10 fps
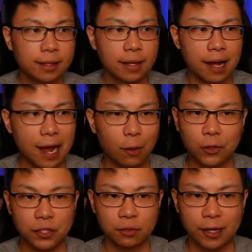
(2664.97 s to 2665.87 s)
I would
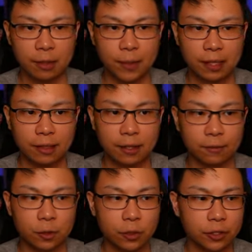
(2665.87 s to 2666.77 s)
just recommend a lot of
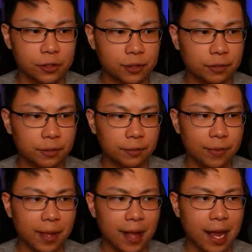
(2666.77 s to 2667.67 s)
nukers.
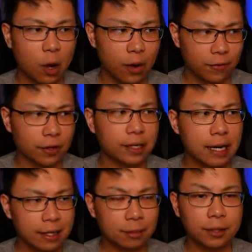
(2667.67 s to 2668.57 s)
However, now
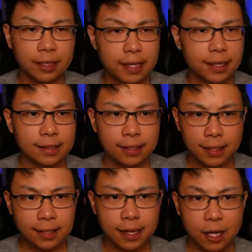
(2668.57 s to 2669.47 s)
that I'm looking at his
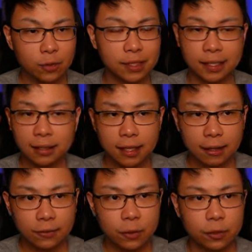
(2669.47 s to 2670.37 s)
kit, I don't see a lot
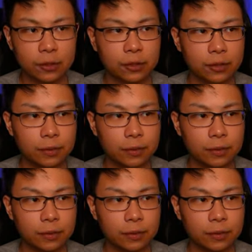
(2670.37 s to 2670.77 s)
of nukers.